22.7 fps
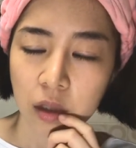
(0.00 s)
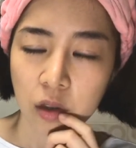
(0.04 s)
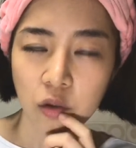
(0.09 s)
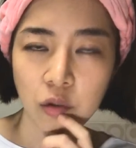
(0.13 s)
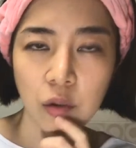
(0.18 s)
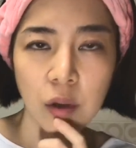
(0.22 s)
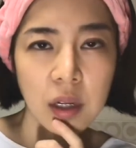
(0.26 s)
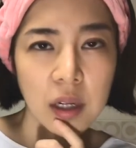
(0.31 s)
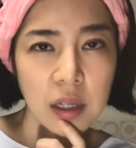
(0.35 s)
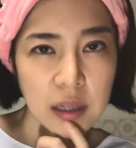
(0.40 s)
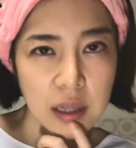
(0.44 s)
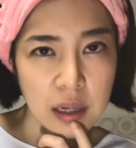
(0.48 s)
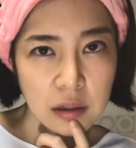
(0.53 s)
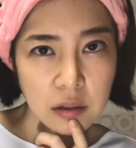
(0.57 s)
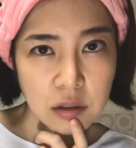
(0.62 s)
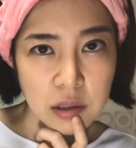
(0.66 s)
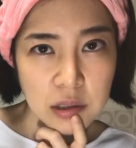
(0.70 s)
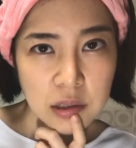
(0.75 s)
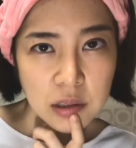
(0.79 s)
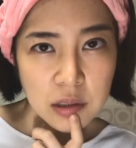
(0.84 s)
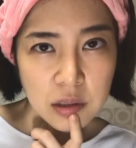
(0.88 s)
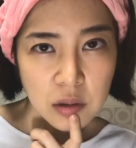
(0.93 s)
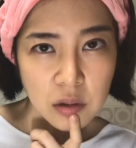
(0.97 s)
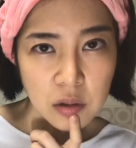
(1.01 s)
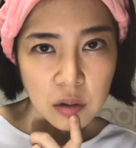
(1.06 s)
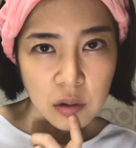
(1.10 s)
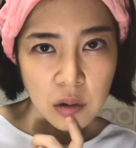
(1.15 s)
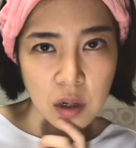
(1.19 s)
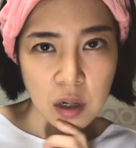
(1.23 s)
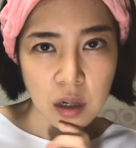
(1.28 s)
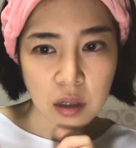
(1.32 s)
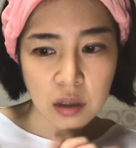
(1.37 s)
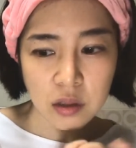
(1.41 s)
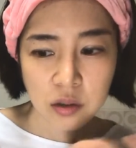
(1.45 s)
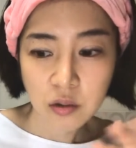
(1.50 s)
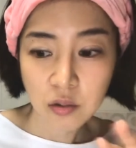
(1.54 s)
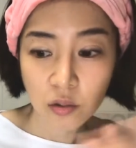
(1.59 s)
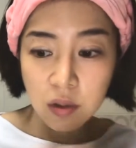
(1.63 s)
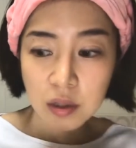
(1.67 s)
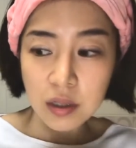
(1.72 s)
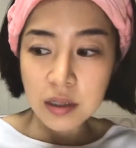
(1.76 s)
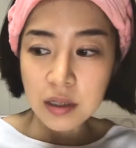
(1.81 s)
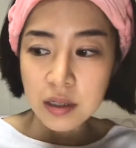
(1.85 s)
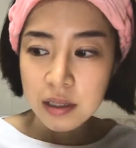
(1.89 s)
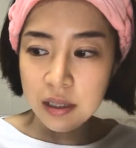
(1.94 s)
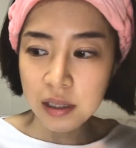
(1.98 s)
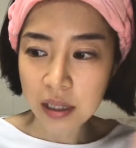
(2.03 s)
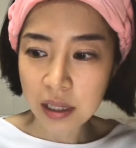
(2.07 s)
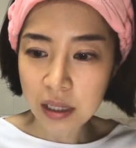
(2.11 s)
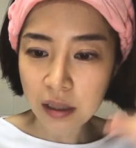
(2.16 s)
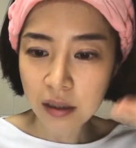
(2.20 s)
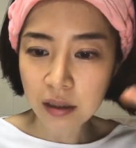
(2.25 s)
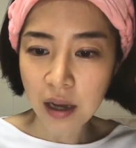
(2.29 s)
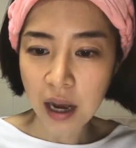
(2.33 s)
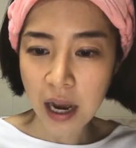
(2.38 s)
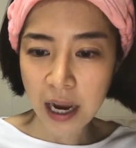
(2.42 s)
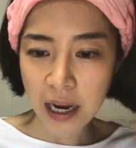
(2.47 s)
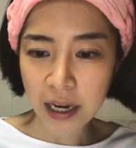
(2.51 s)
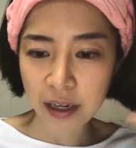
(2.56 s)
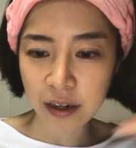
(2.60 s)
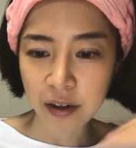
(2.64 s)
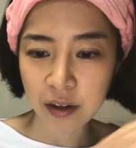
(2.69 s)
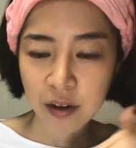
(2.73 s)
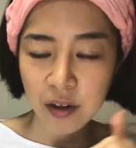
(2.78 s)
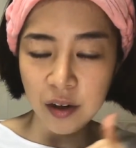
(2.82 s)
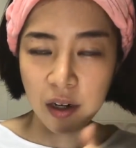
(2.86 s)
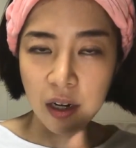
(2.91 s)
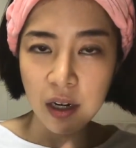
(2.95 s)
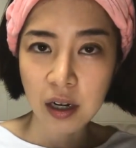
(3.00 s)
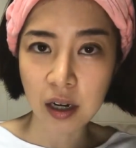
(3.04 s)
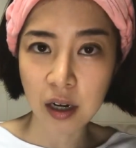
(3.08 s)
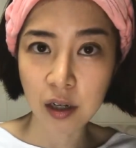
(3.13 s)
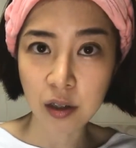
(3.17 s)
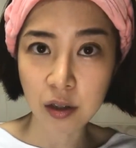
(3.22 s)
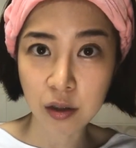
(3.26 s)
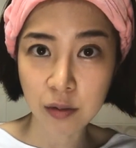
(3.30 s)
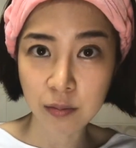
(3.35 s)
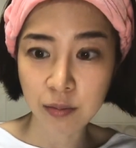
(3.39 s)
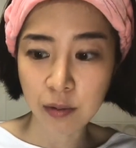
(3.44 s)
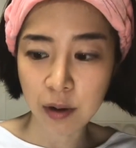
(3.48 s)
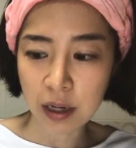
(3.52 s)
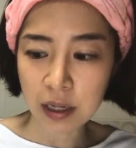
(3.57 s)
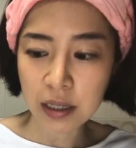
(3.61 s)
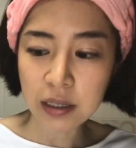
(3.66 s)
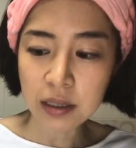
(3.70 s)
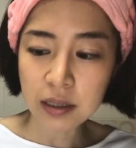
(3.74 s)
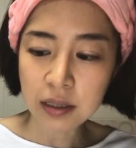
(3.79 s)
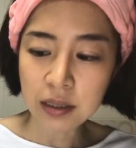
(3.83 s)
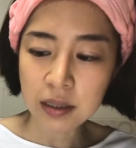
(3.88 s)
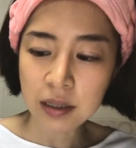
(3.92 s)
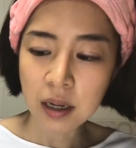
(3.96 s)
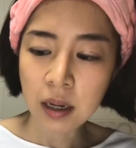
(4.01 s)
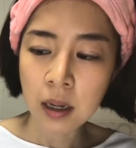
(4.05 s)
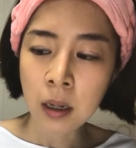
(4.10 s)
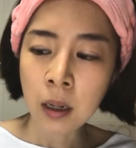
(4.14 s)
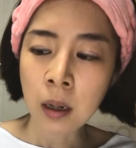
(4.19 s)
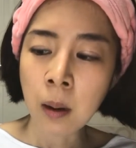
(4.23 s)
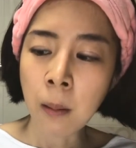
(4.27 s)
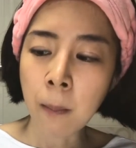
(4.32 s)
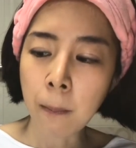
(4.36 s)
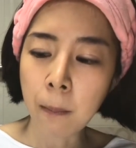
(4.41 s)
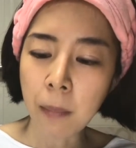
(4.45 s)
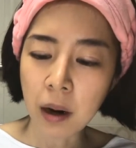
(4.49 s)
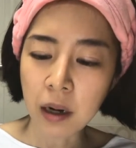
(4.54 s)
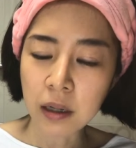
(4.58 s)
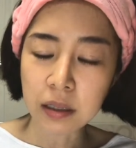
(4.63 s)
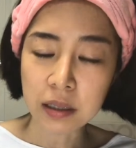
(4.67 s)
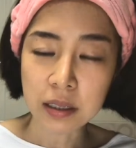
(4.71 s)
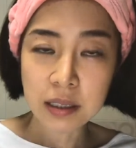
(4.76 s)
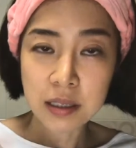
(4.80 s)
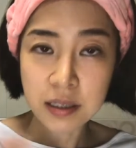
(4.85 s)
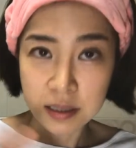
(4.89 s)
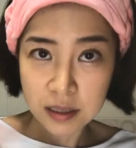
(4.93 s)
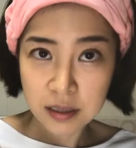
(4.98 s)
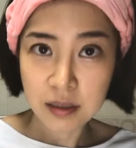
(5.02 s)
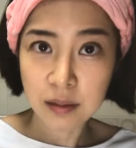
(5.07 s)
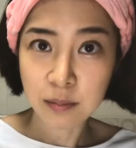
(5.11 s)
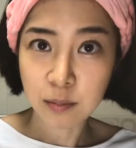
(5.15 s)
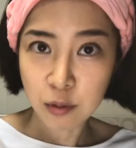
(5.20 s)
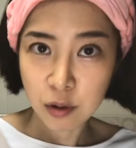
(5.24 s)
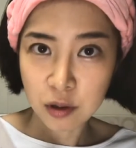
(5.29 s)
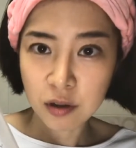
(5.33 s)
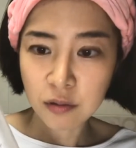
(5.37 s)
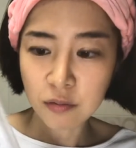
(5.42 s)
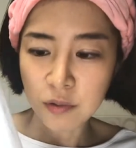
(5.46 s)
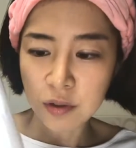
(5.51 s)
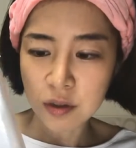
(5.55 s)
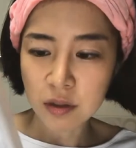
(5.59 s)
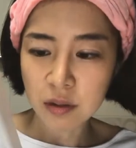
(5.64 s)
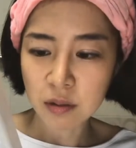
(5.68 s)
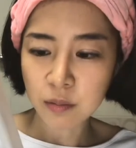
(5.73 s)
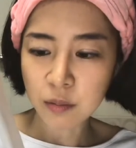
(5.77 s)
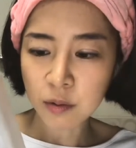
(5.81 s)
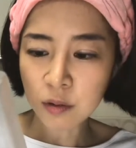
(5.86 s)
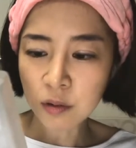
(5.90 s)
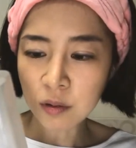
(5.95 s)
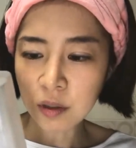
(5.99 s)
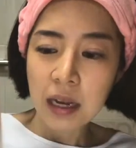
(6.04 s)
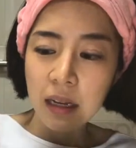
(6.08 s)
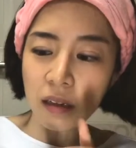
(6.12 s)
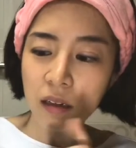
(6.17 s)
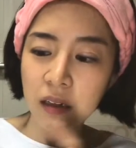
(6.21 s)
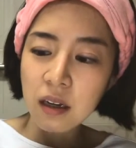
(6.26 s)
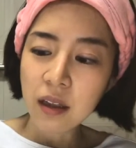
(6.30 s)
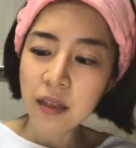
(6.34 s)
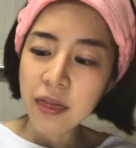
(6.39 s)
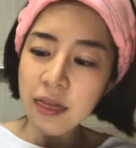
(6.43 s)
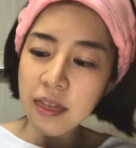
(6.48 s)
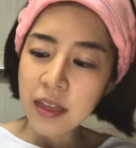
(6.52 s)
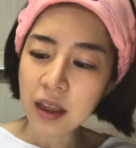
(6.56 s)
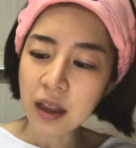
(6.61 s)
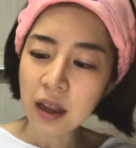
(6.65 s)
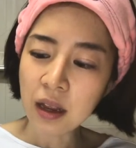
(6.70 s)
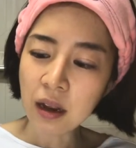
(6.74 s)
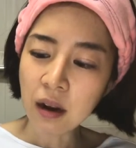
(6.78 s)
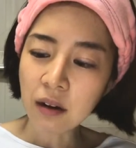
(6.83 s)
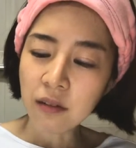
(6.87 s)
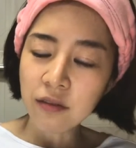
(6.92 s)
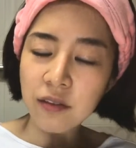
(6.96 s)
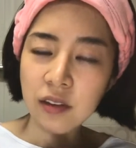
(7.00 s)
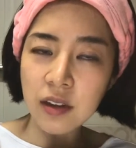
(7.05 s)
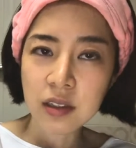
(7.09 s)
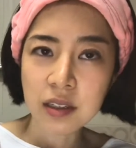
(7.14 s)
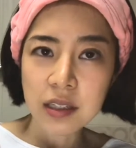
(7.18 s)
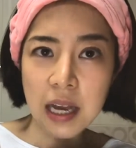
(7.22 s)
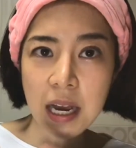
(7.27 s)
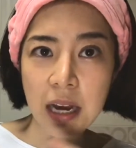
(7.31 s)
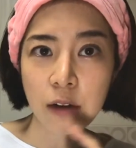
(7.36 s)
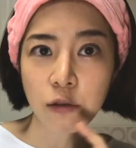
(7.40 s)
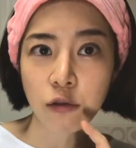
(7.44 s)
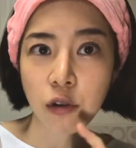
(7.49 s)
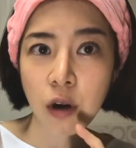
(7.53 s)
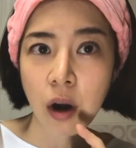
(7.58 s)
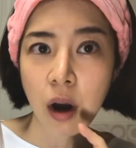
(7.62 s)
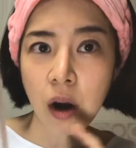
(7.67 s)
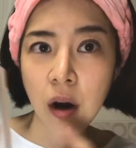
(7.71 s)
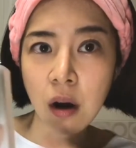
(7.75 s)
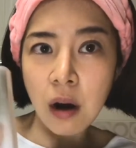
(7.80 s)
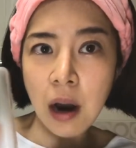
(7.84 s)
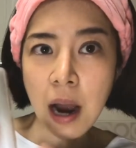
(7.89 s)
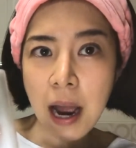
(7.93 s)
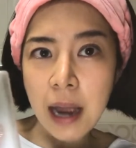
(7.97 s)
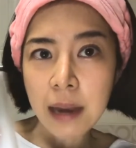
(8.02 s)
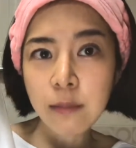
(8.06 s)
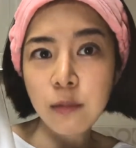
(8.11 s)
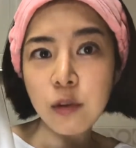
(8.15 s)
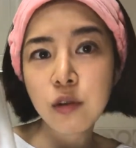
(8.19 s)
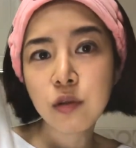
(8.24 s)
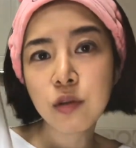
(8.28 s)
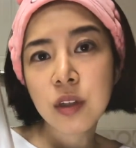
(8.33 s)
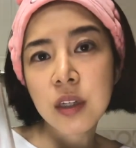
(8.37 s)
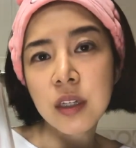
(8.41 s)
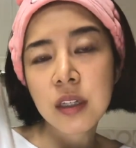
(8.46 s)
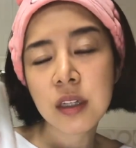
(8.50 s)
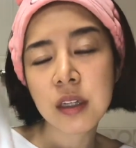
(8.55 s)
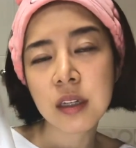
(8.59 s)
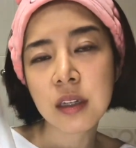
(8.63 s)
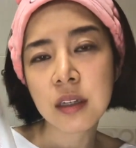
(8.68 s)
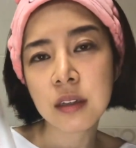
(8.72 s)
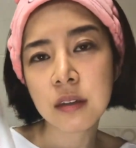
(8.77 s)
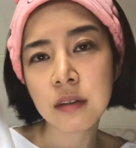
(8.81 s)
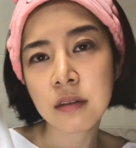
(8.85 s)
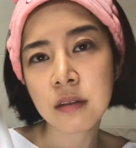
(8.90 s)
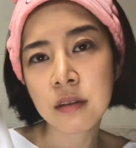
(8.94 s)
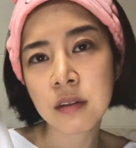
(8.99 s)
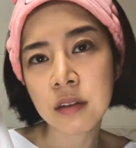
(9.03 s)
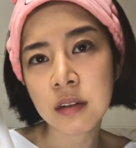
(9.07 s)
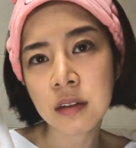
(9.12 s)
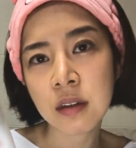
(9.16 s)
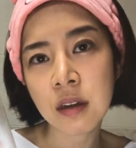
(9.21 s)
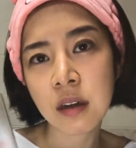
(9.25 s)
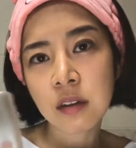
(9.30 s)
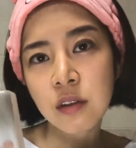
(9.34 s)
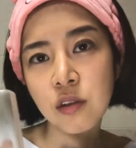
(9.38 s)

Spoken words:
20,000, so it's a little higher than other brands, but still pretty reasonable. The good thing of this, I'm using this